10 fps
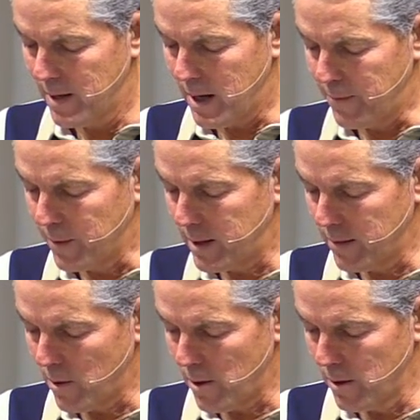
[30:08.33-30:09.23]
I
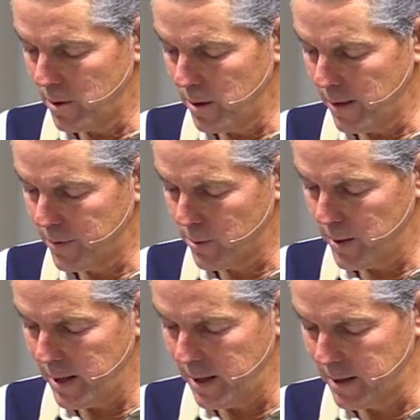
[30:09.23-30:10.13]
forgive all who have
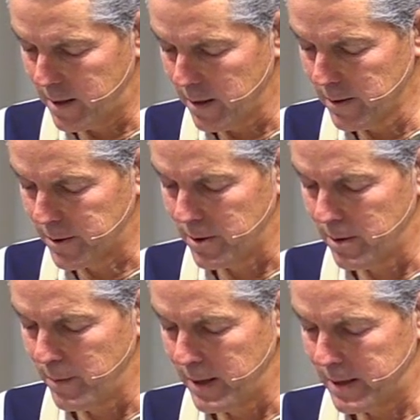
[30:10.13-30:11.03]
created a culture
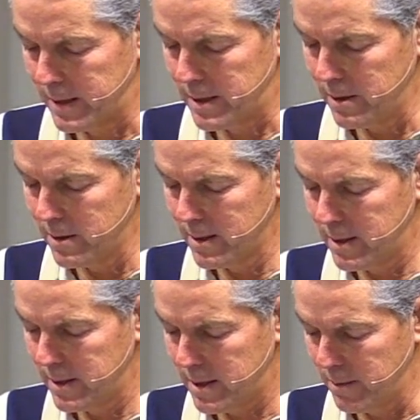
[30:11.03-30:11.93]
that makes
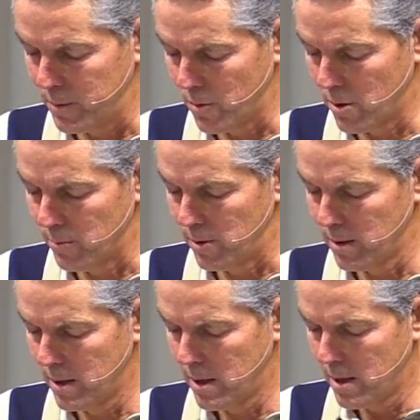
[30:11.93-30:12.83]
disunity seem normal
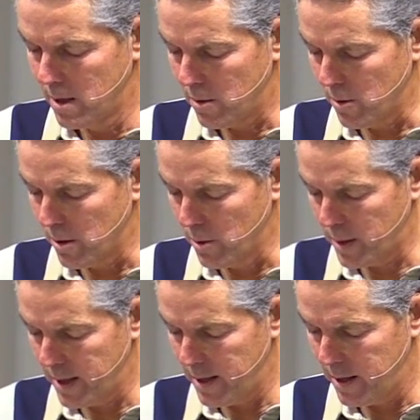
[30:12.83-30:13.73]
or
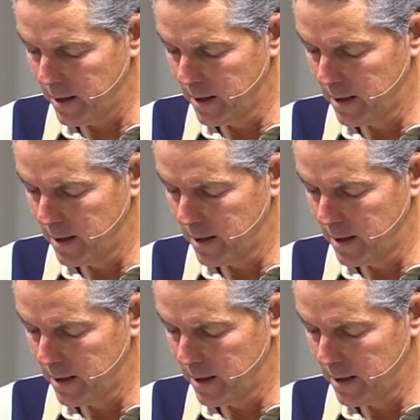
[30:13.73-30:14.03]
okay.